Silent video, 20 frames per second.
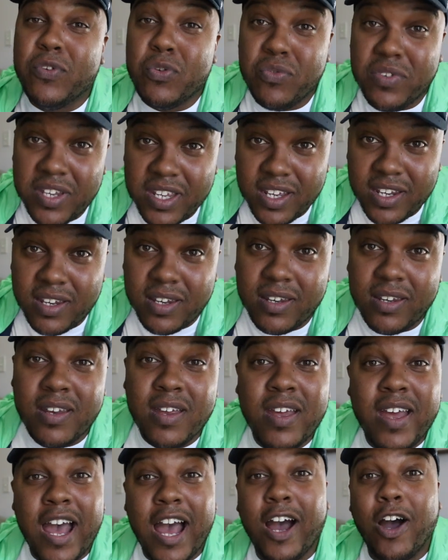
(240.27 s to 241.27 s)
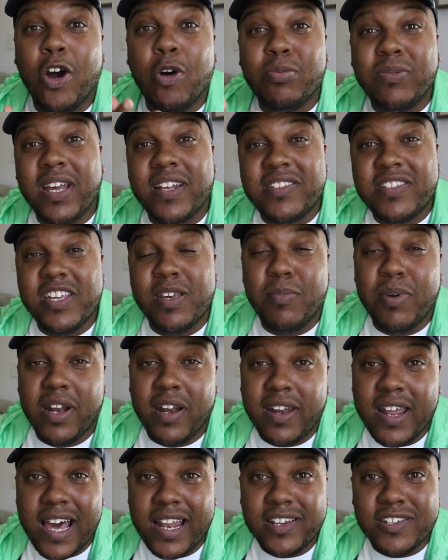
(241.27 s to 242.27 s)
if you didn't, I hope that tidbit
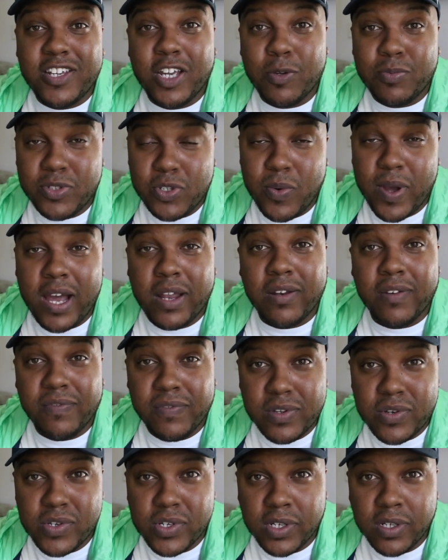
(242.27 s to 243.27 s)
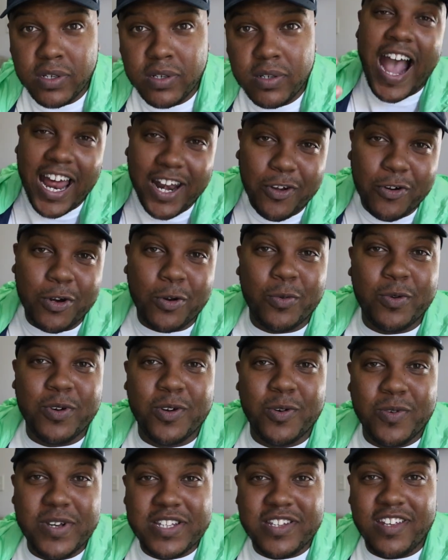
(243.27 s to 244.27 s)
of knowledge helps you out in the future. I know the
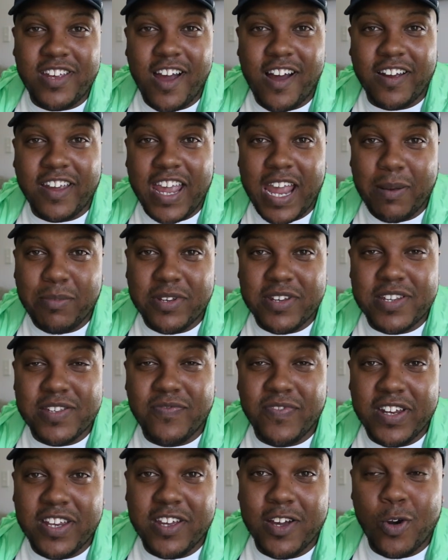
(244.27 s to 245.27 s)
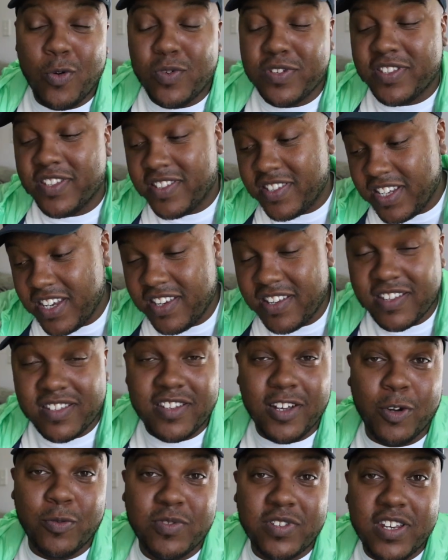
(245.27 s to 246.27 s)
real reason y'all came to this video was to see this
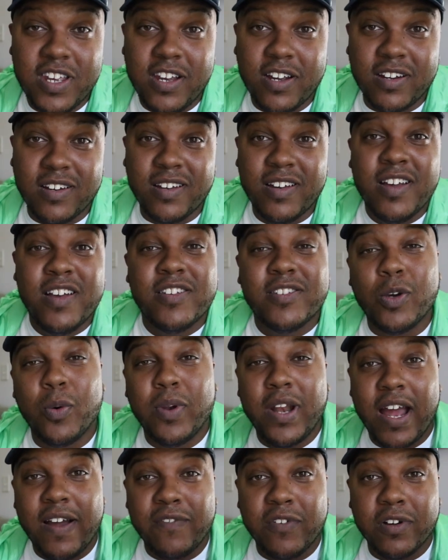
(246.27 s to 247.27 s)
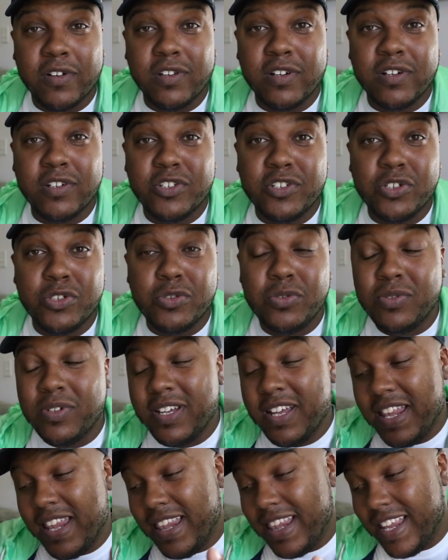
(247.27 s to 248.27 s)
dope sneaker, so without further ado,
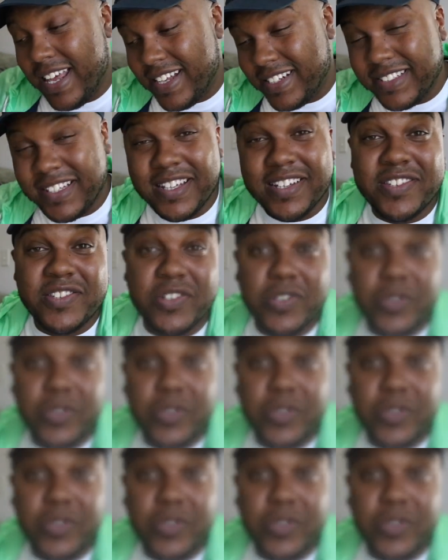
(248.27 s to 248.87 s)
let's get